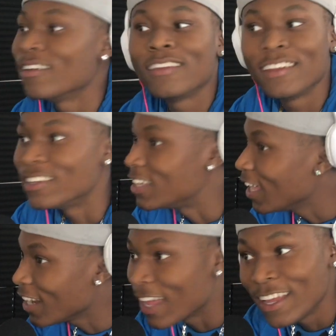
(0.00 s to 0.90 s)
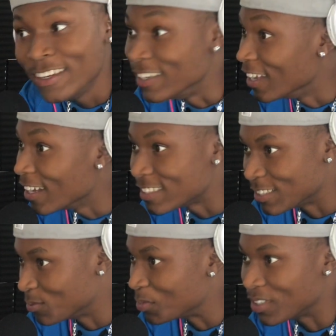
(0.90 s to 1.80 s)
We've been cooling it.
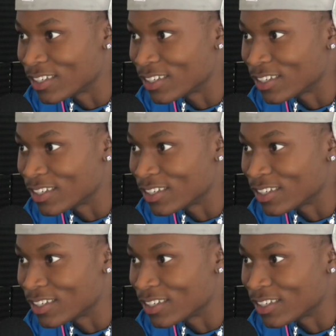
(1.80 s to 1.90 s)
Nothing, bro.